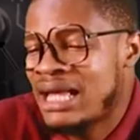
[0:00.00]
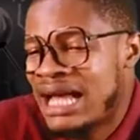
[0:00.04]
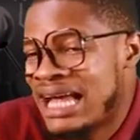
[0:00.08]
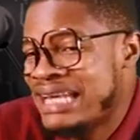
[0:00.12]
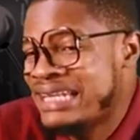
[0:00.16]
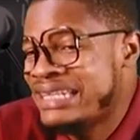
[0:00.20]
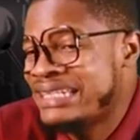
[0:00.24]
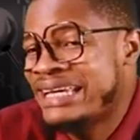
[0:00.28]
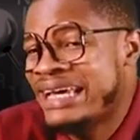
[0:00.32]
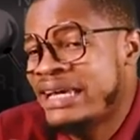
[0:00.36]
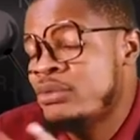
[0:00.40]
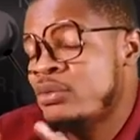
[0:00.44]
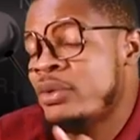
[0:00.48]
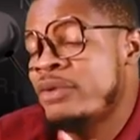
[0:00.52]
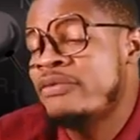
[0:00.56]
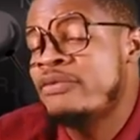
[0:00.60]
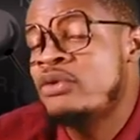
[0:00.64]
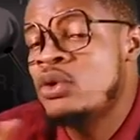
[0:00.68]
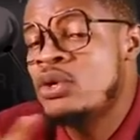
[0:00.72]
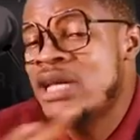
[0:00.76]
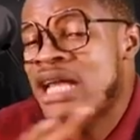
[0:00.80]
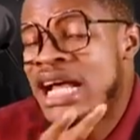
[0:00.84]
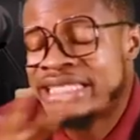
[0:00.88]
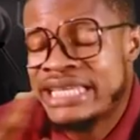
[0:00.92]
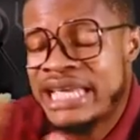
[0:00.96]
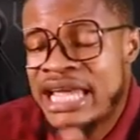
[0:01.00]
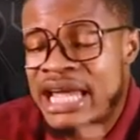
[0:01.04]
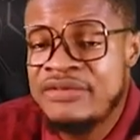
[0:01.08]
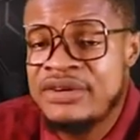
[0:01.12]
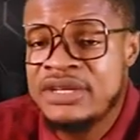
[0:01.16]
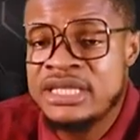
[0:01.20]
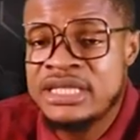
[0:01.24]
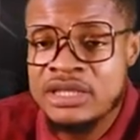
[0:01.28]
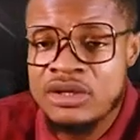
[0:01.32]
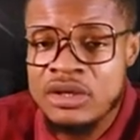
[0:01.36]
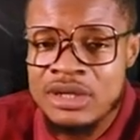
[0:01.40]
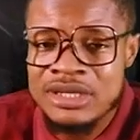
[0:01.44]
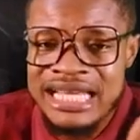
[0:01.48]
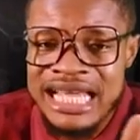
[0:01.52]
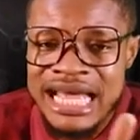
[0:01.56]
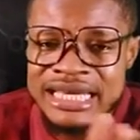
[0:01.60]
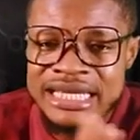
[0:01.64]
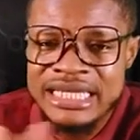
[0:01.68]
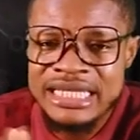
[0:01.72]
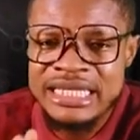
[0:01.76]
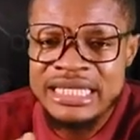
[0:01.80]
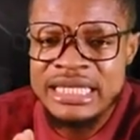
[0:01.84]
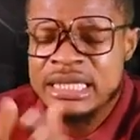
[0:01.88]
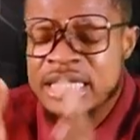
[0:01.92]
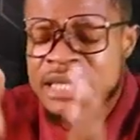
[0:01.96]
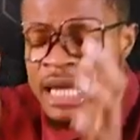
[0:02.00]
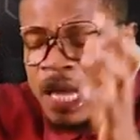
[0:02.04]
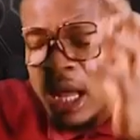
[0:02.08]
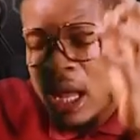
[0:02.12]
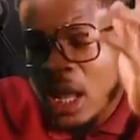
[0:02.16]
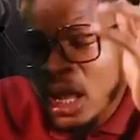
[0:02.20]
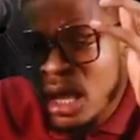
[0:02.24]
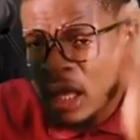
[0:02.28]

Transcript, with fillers: And then we've looked at everything underneath it.